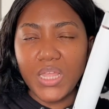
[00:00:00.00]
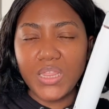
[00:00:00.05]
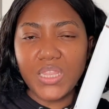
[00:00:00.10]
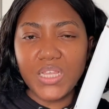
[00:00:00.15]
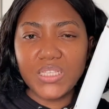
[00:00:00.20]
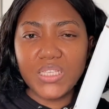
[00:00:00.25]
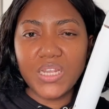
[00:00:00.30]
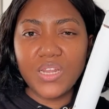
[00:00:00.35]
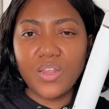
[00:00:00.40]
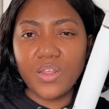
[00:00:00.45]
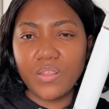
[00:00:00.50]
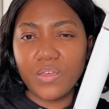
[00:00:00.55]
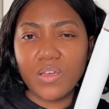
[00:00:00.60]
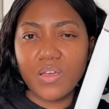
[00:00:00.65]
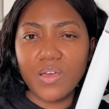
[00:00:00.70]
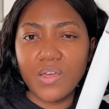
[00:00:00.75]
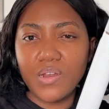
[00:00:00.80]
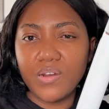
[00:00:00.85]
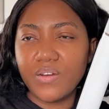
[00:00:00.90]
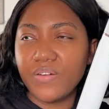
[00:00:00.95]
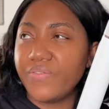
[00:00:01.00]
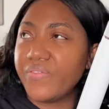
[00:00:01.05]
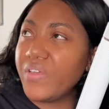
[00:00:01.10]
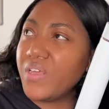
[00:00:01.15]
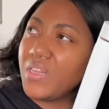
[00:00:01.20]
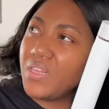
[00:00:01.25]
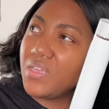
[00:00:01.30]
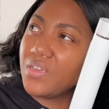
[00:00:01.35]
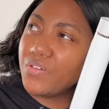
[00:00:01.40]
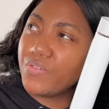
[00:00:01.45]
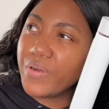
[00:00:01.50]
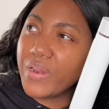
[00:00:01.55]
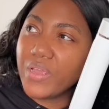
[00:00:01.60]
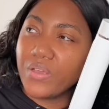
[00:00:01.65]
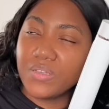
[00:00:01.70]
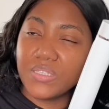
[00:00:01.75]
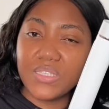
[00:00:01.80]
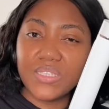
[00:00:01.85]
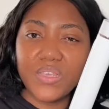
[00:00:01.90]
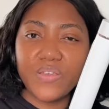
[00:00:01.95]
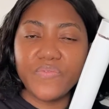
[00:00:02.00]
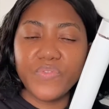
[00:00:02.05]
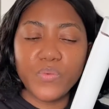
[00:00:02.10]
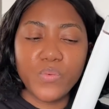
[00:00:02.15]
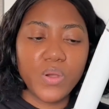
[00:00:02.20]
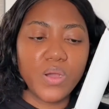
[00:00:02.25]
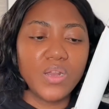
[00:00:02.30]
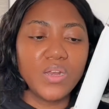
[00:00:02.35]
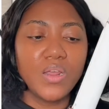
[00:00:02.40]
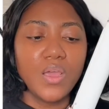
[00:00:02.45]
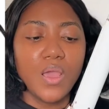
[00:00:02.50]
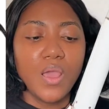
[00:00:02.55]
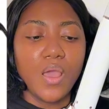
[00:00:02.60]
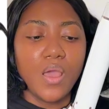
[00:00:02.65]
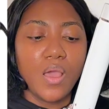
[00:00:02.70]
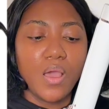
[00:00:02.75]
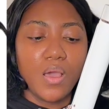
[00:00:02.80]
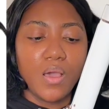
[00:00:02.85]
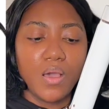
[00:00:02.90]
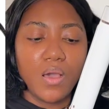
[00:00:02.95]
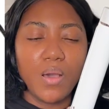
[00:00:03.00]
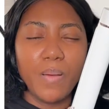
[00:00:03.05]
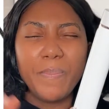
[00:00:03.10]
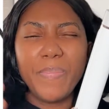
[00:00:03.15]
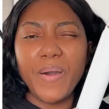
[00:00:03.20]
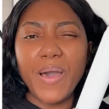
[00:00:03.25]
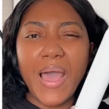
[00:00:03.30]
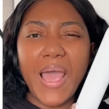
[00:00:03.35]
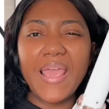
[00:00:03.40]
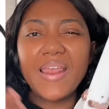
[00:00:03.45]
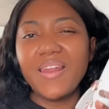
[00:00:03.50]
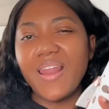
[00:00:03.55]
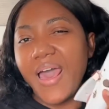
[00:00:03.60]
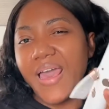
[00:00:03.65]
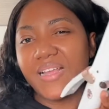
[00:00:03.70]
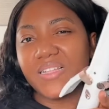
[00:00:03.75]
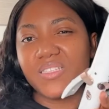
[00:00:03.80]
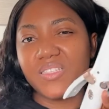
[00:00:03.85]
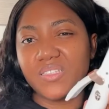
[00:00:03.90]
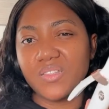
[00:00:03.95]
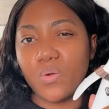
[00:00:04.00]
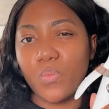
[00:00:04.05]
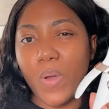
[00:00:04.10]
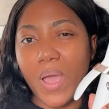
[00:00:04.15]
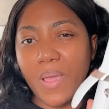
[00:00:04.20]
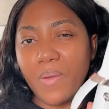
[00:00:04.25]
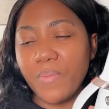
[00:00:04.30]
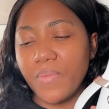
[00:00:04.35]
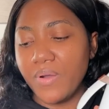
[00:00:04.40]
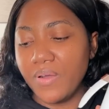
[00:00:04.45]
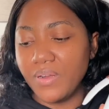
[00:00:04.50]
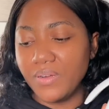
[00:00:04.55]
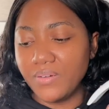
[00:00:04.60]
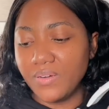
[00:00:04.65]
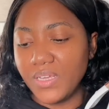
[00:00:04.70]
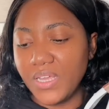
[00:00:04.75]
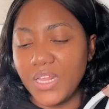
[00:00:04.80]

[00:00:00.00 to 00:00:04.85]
There's another color of it, the grey or silver one, but I liked the white one.